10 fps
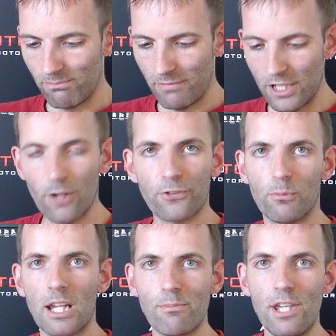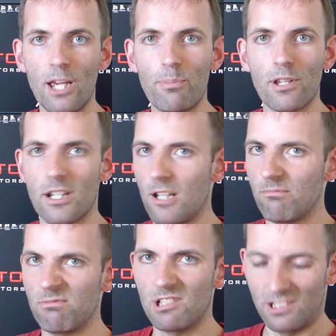enough to make me happy, and
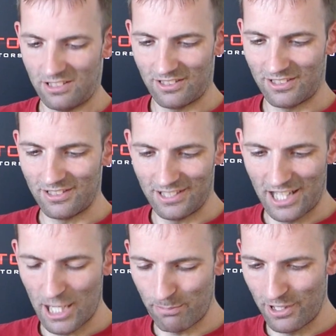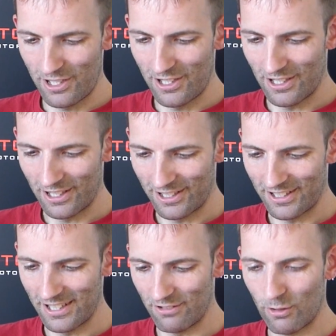I'm not happy,
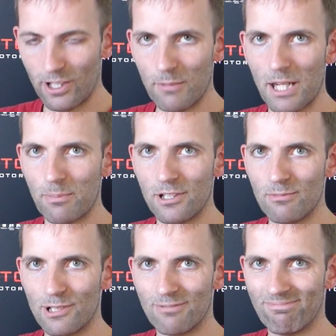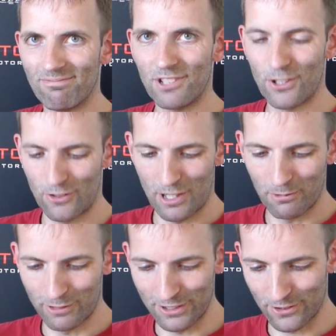well, I'm happy, but you know, I'm
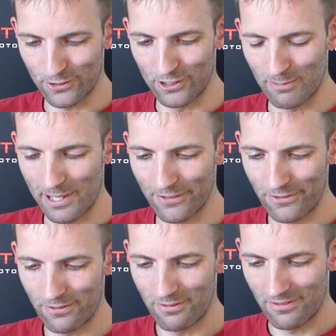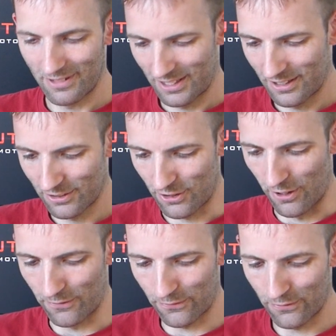critical about
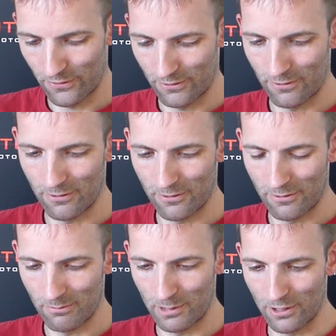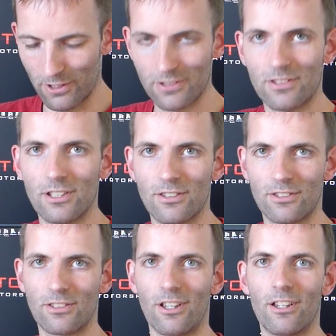stuff because
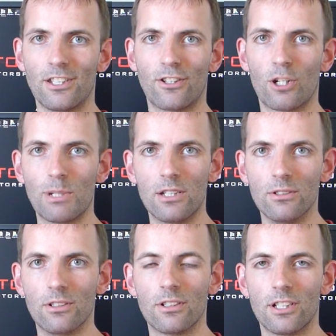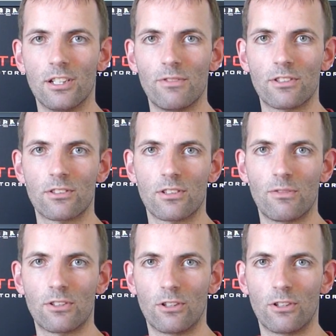it's got to be good, and if it's